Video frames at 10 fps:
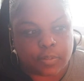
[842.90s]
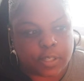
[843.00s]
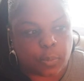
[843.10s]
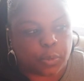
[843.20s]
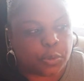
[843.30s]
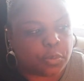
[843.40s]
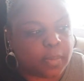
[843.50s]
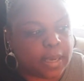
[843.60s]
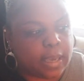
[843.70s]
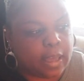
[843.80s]
someone who
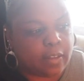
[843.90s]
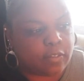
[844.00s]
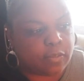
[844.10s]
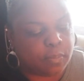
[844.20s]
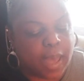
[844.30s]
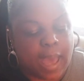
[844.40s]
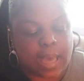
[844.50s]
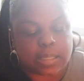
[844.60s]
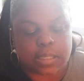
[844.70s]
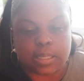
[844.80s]
may have
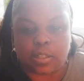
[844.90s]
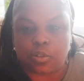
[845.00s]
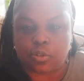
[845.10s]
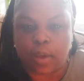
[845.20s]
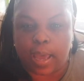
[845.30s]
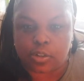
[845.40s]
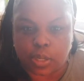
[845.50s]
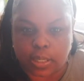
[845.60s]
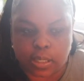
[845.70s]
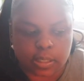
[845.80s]
passed in a
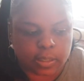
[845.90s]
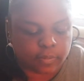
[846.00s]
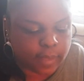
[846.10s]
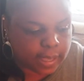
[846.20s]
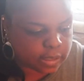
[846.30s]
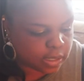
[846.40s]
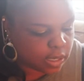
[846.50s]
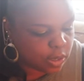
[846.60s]
tragic event,